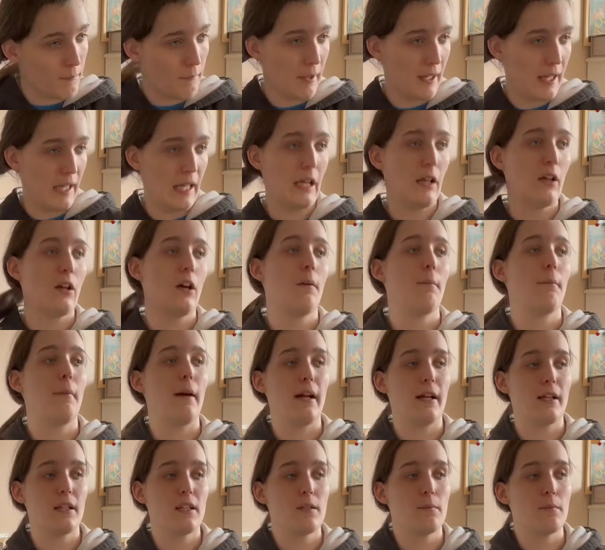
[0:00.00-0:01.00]
my aunt got
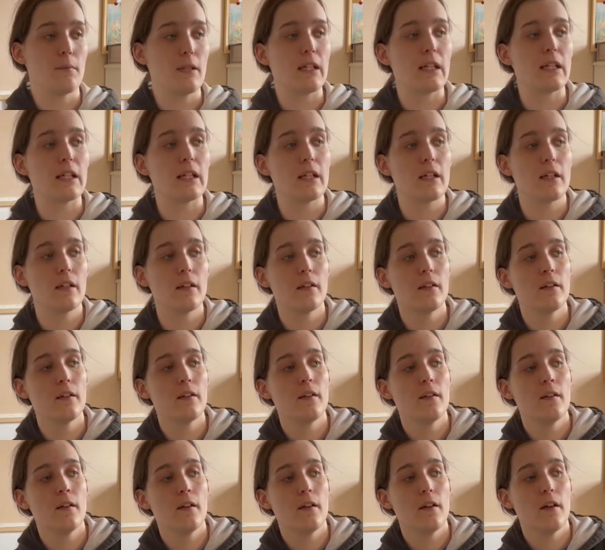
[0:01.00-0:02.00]
back to me
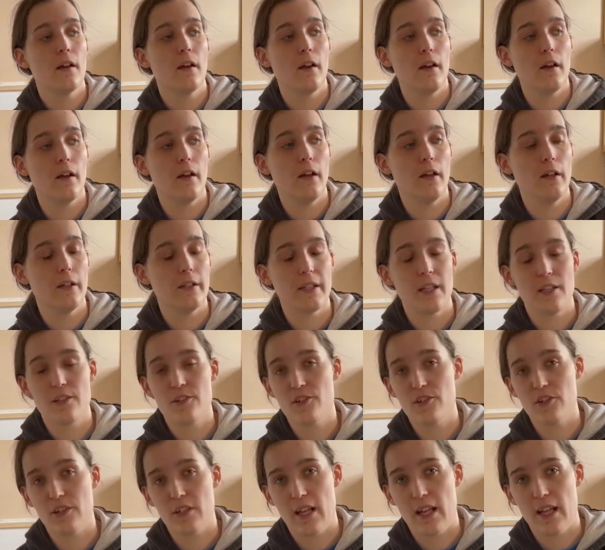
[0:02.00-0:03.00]

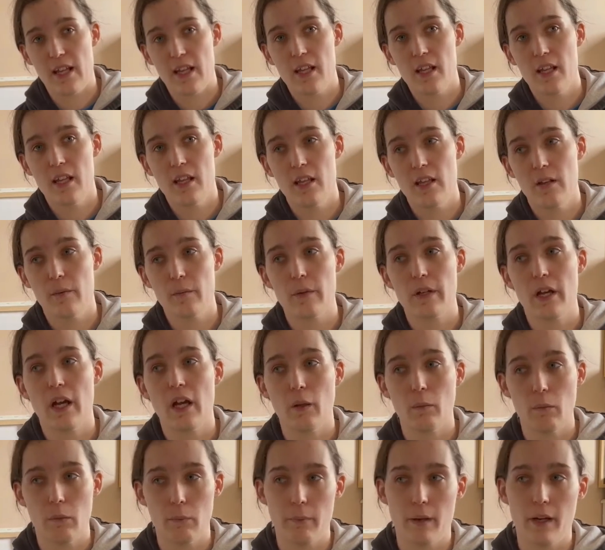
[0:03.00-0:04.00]
yesterday, and we
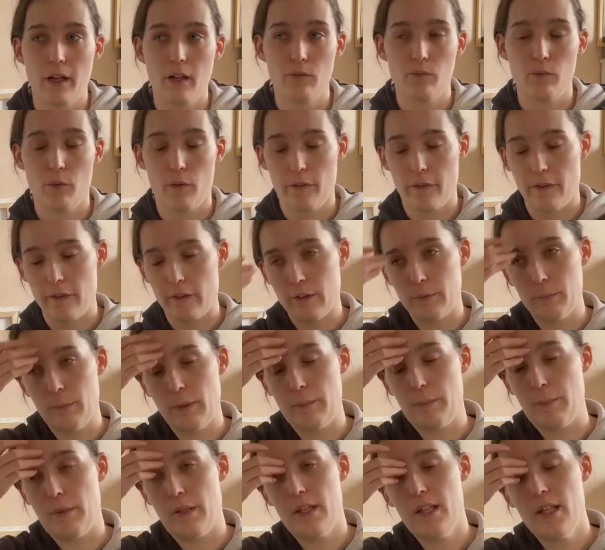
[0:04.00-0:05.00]
kind of went back and forth a little
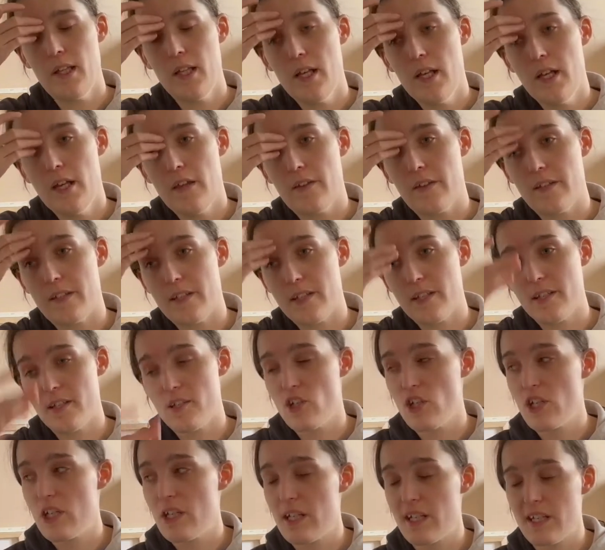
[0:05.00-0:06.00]
bit, but the
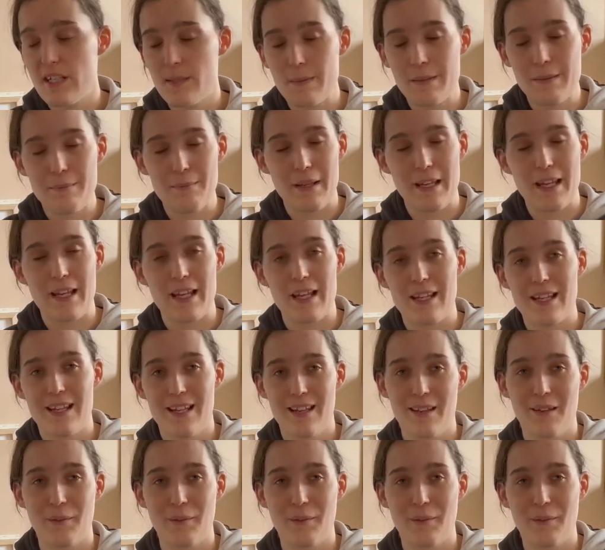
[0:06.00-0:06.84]
decision has been made.